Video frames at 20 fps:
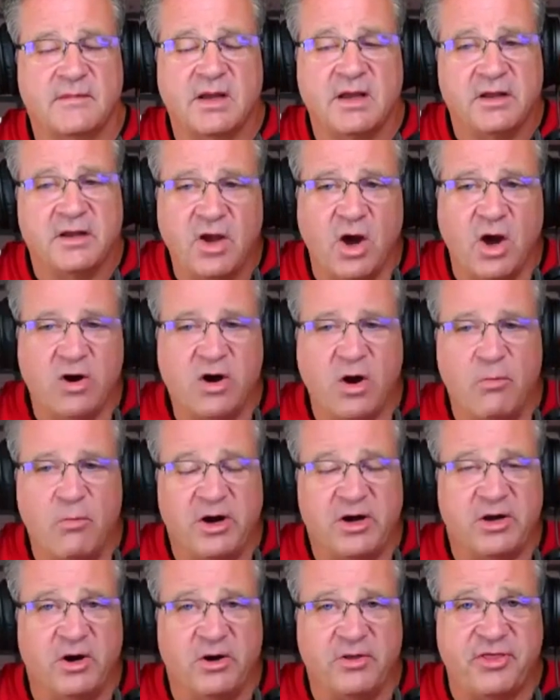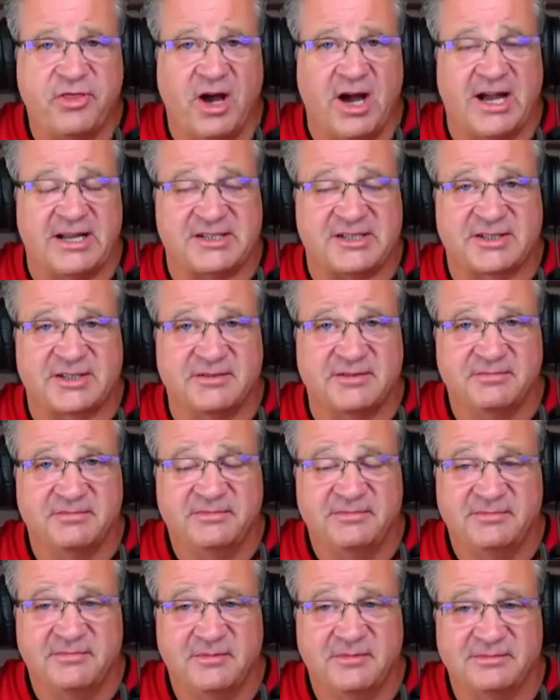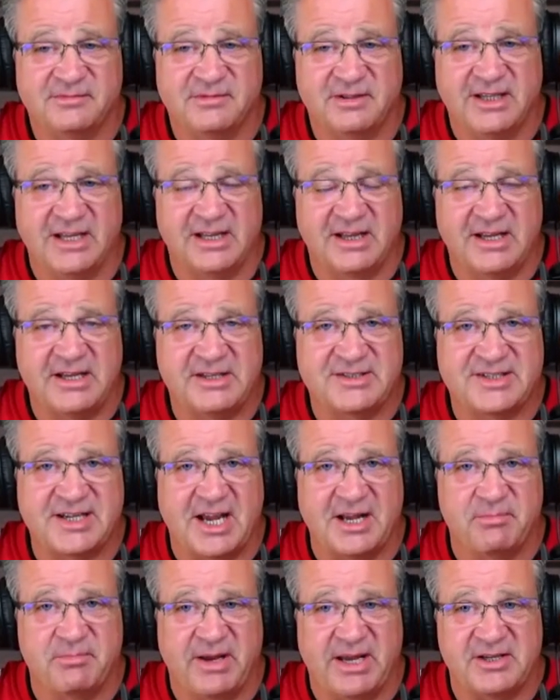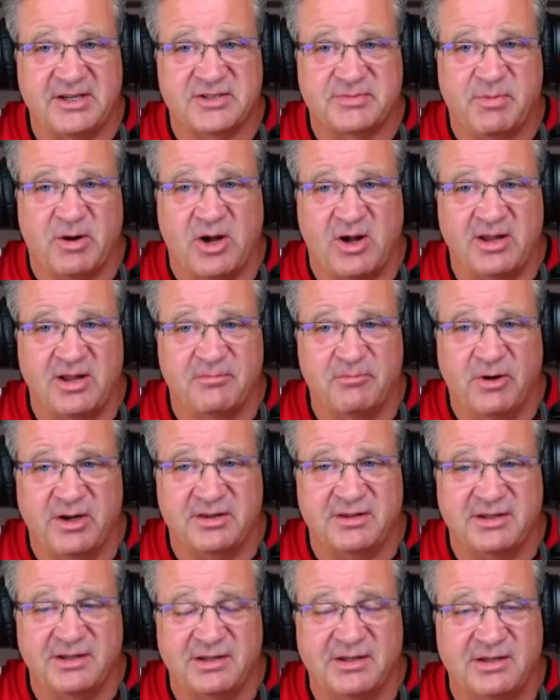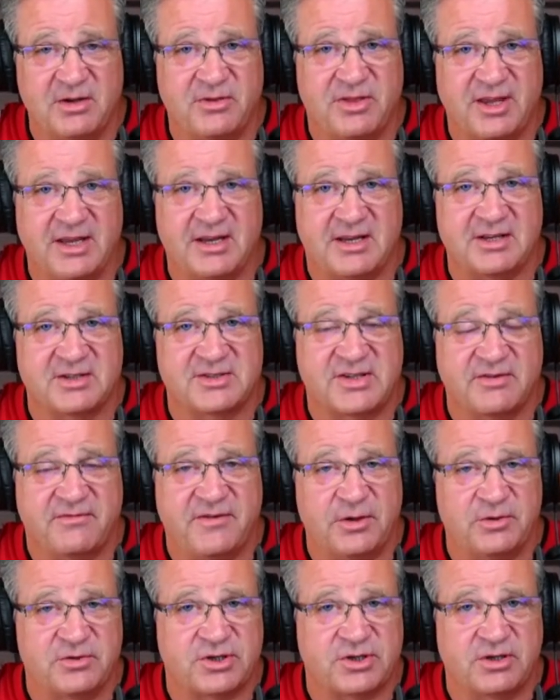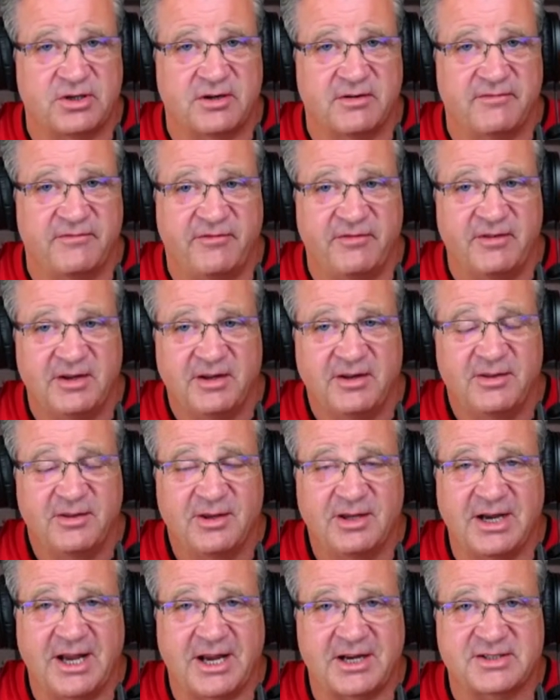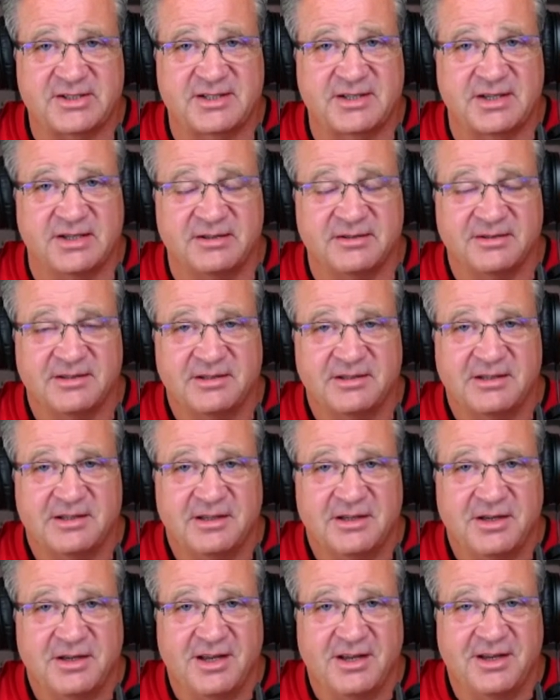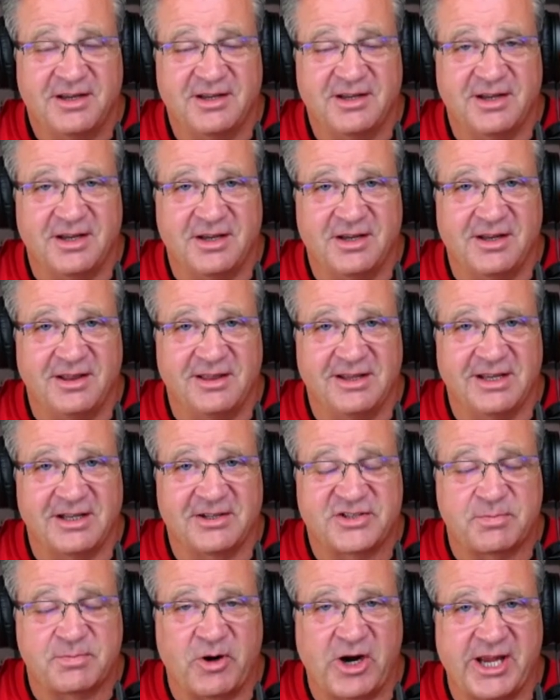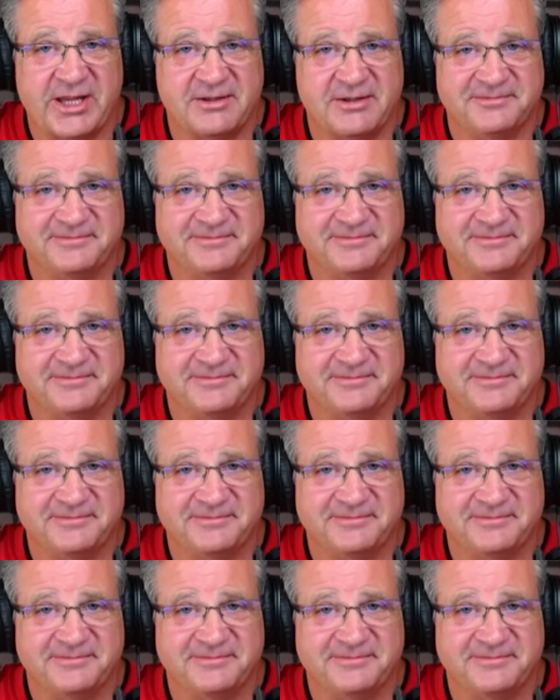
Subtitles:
Yoga, what are your thoughts? Little inside baseball on what you think is the future of the next little sprint.